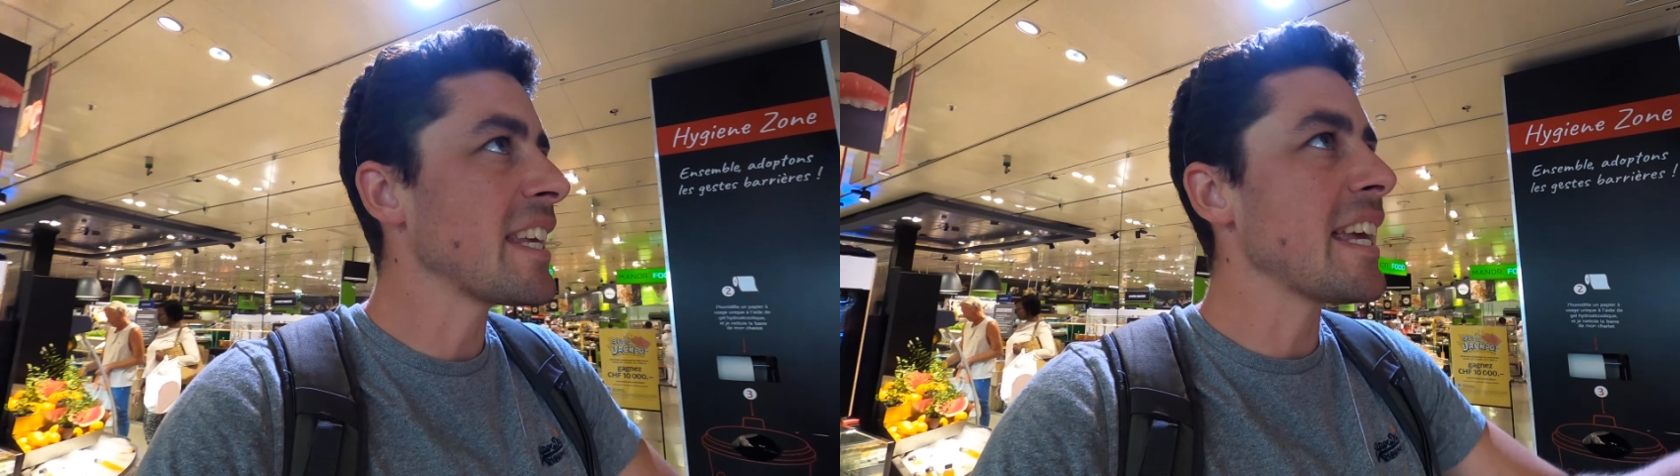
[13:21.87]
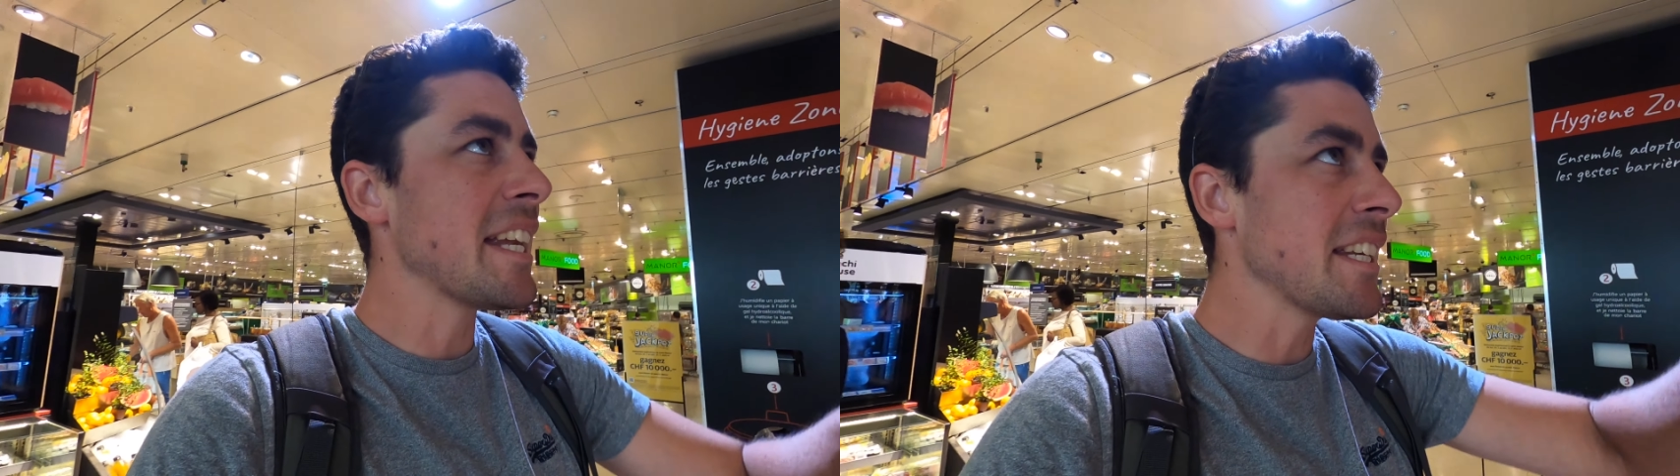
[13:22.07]

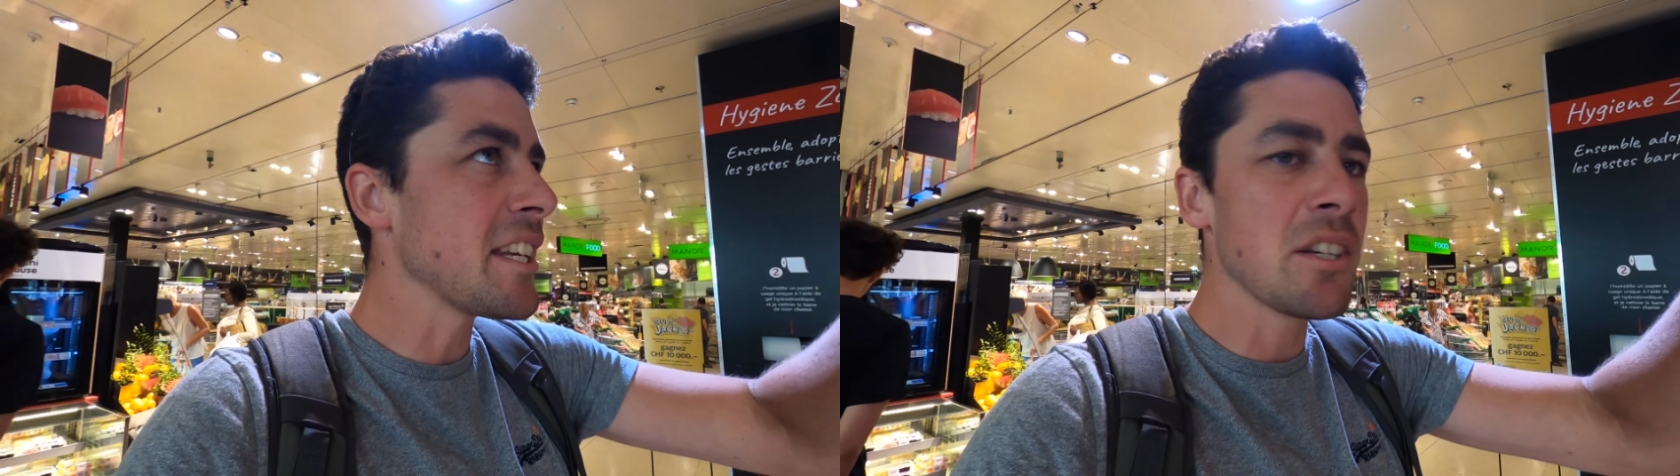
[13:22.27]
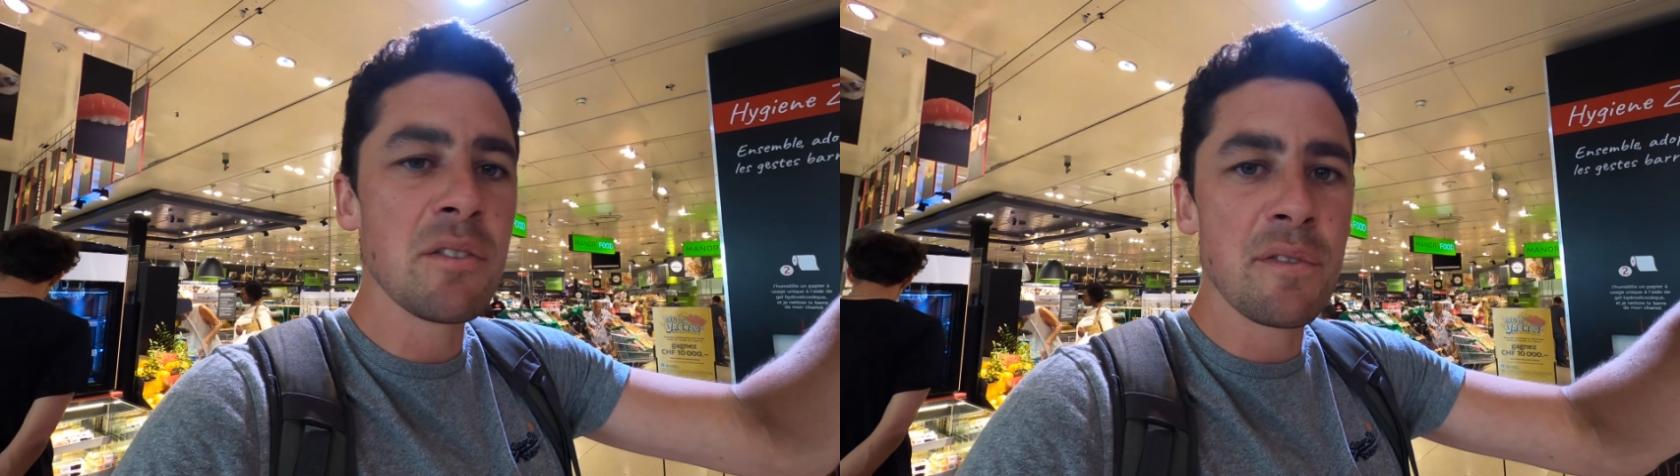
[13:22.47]
the
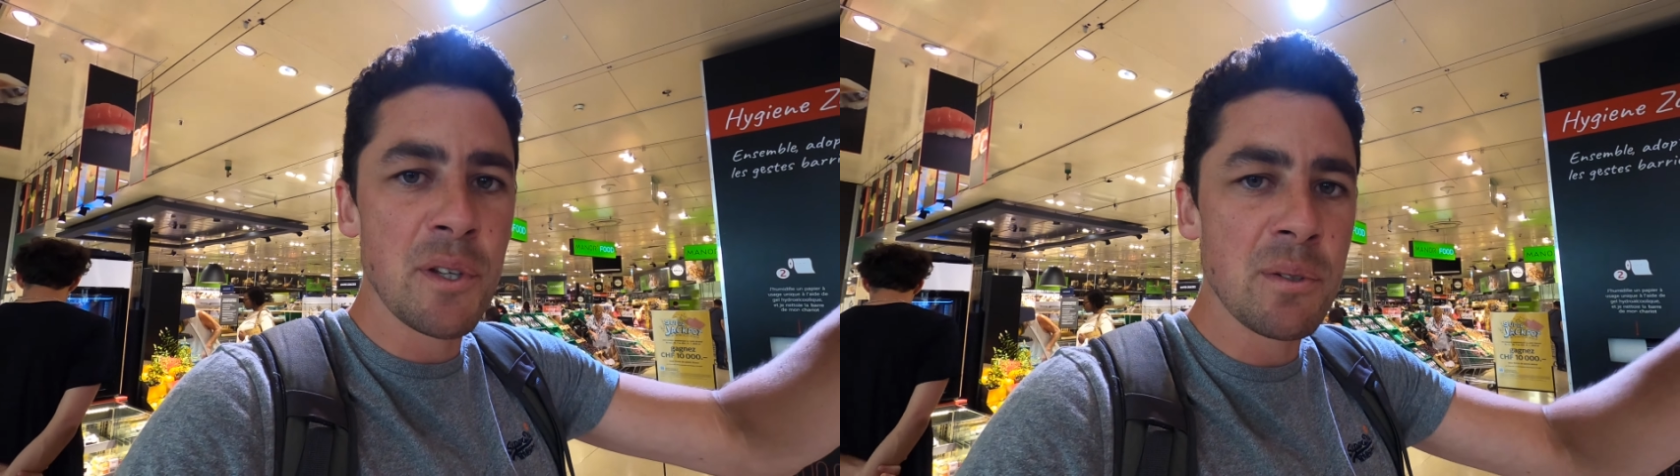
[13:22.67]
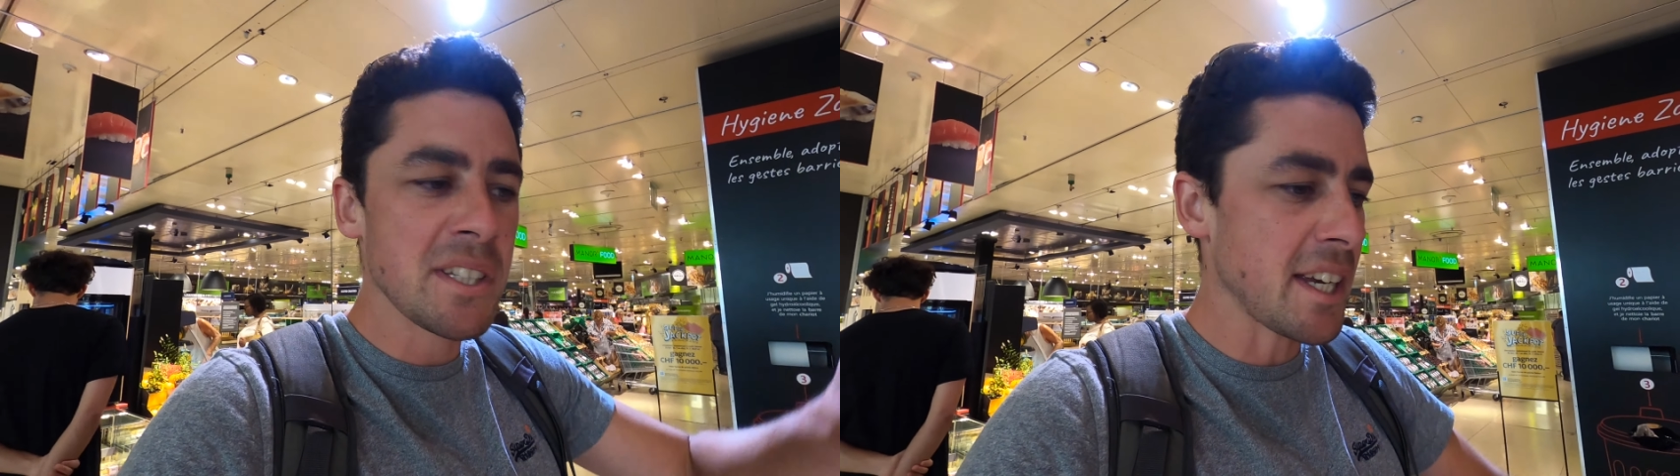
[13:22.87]
Indian
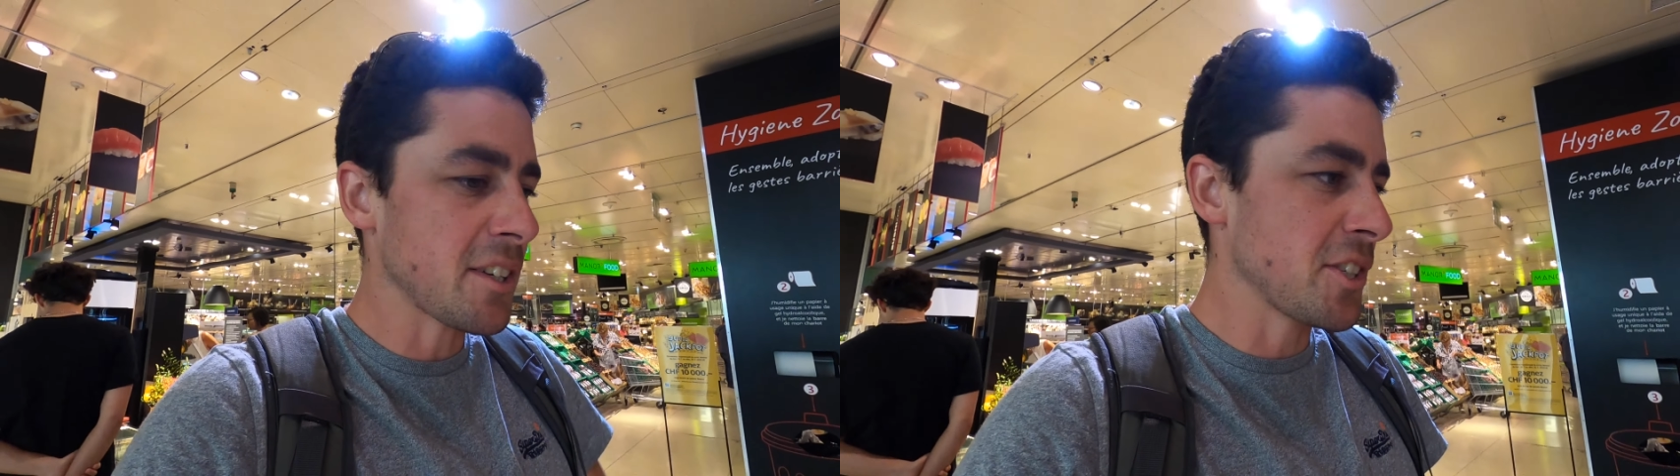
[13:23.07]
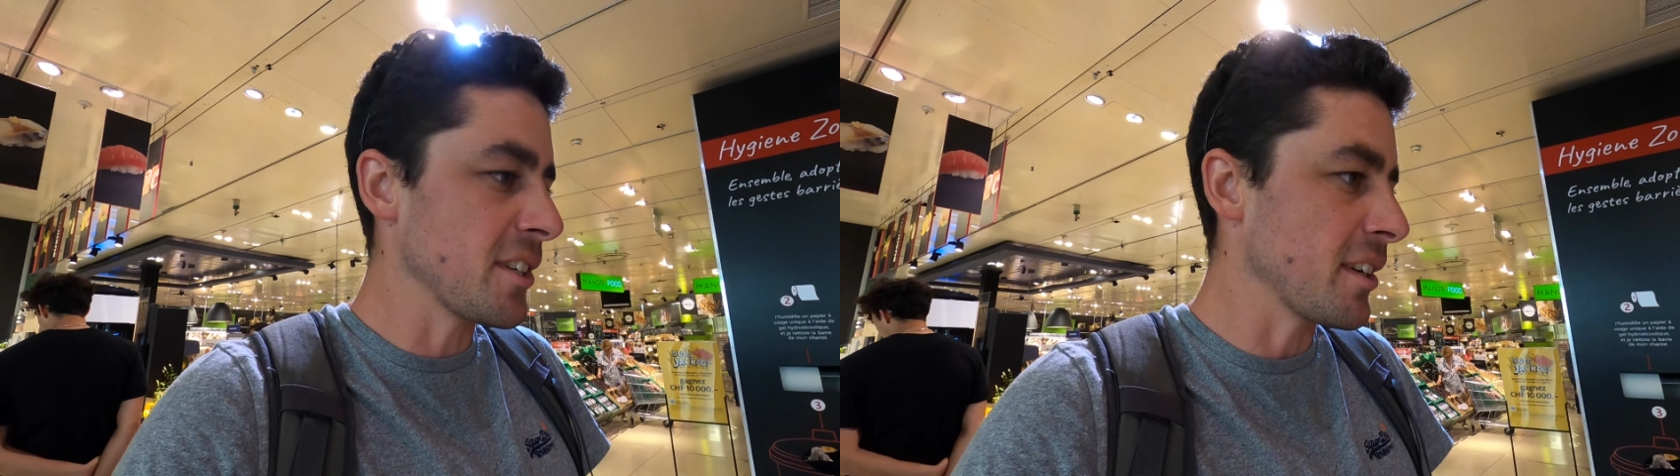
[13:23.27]
food
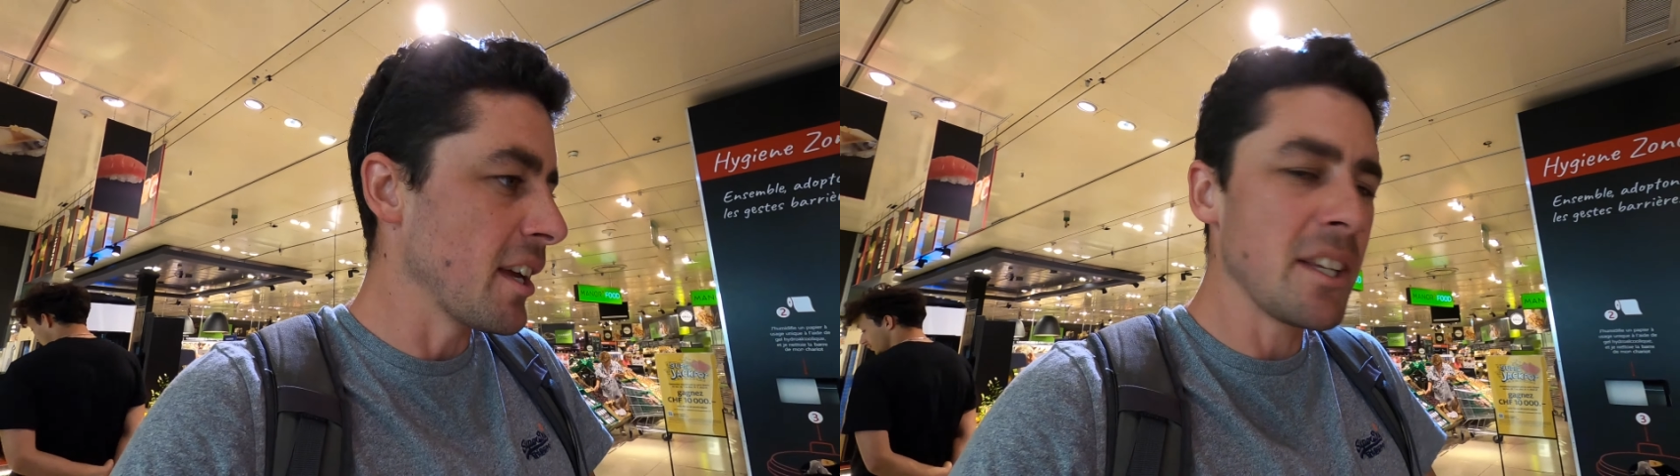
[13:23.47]
section.